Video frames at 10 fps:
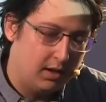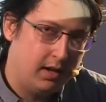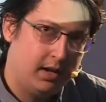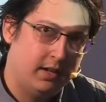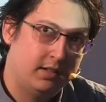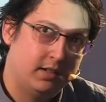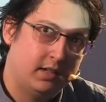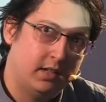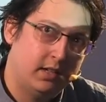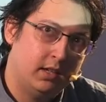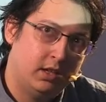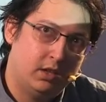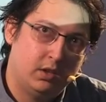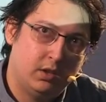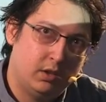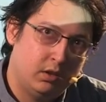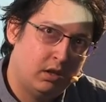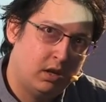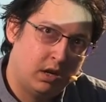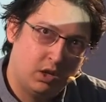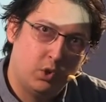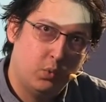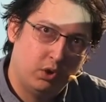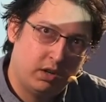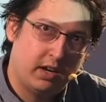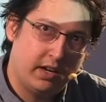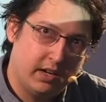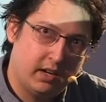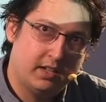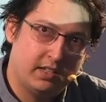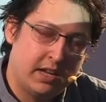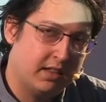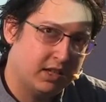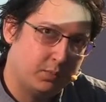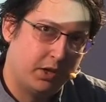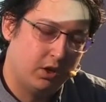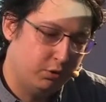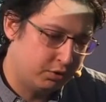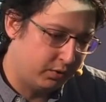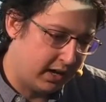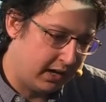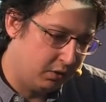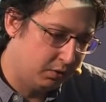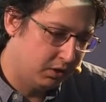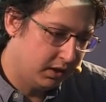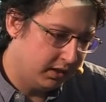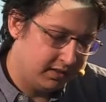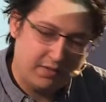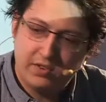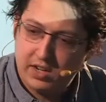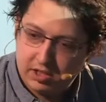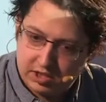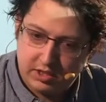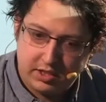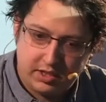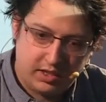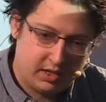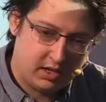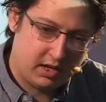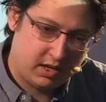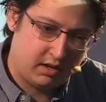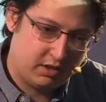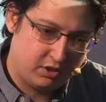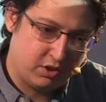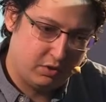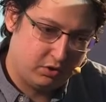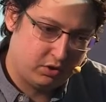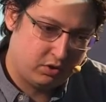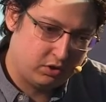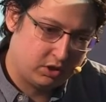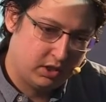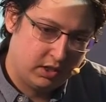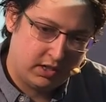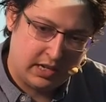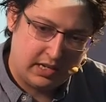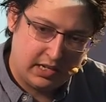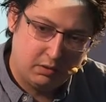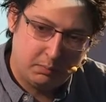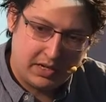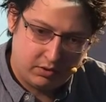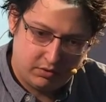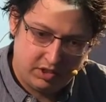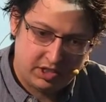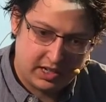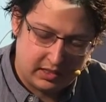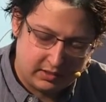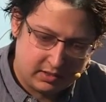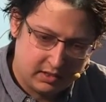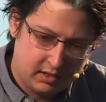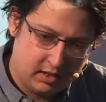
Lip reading: And you will clearly, and that's because of how diversity in the solutions can yield better results.